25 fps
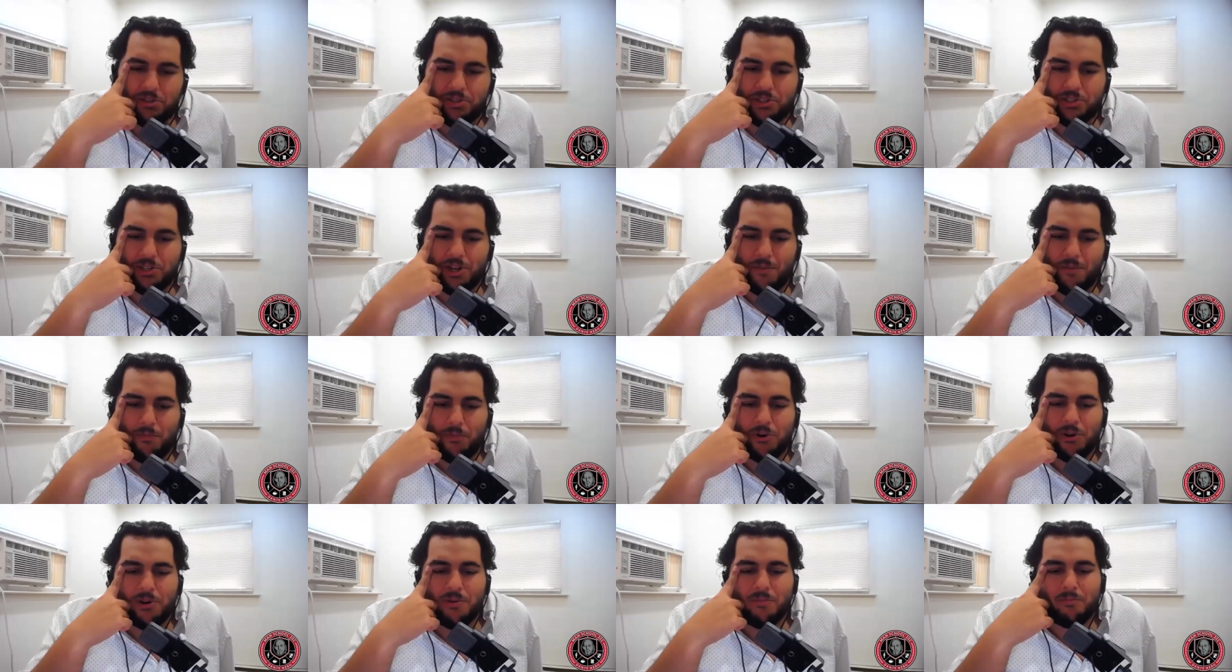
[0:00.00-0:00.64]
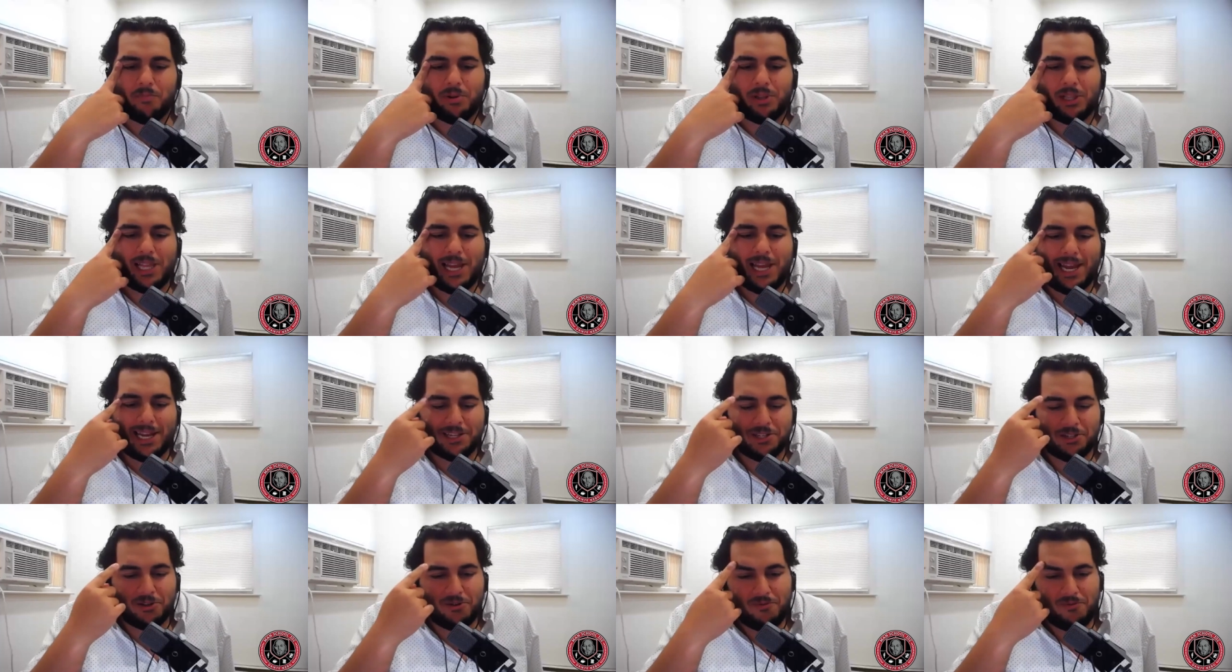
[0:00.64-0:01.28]
you start putting
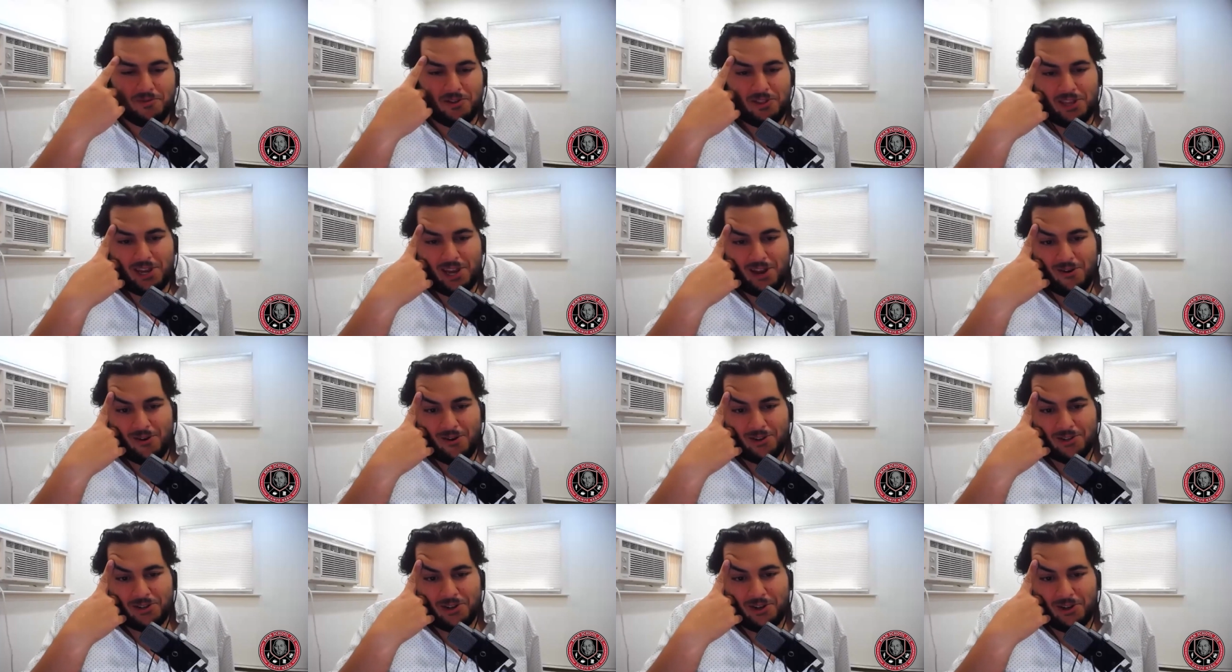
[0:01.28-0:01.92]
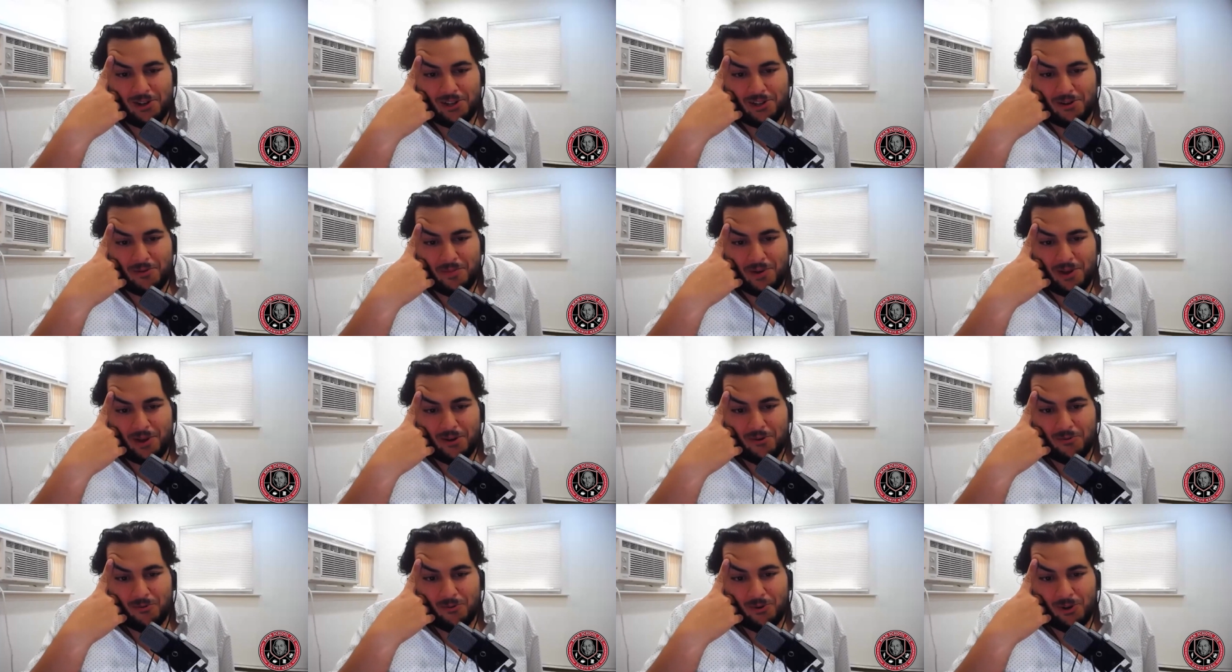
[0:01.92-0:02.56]
plaques over there and talking
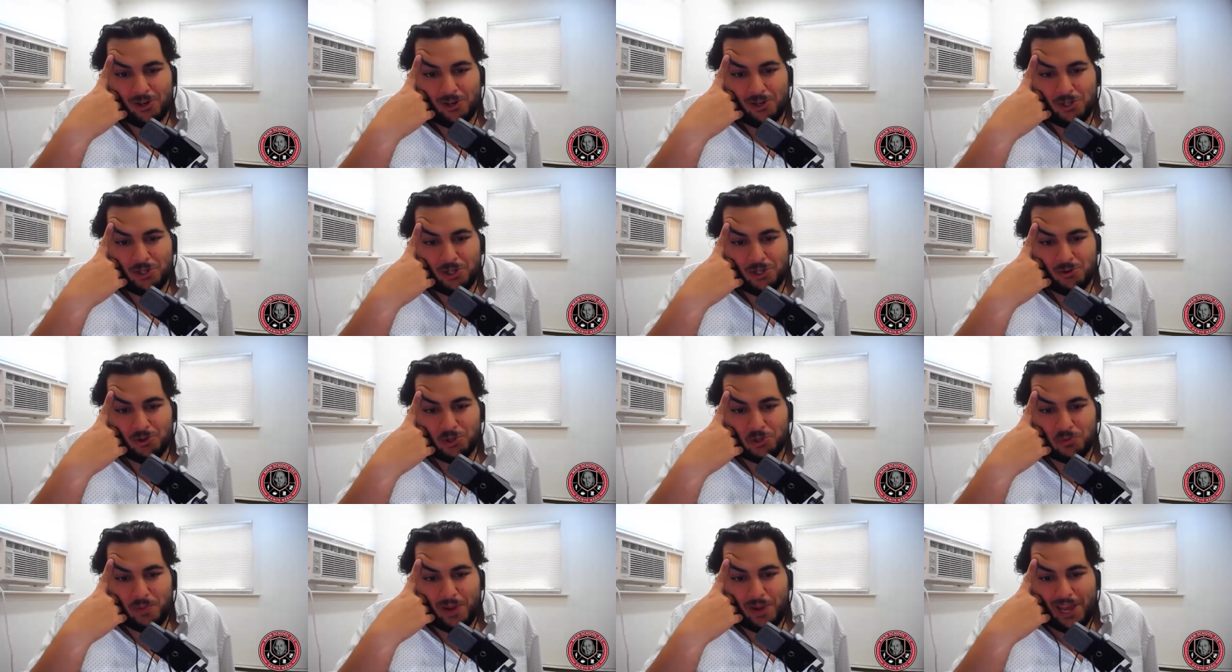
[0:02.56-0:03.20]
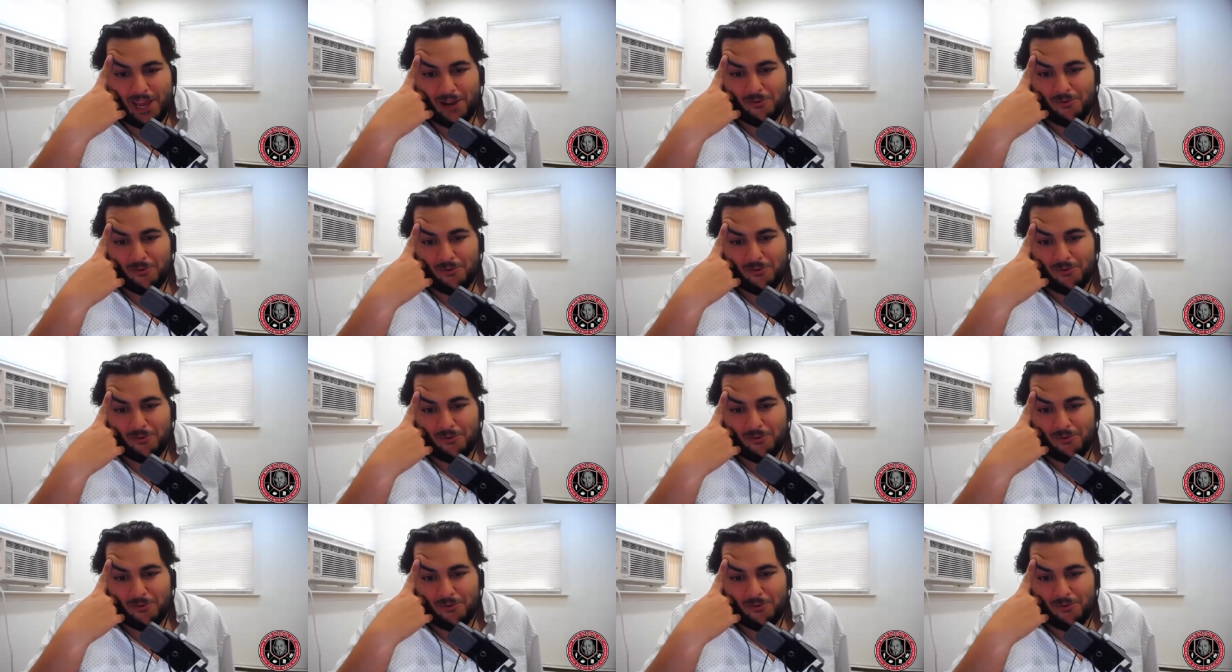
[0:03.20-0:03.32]
about what a douchebag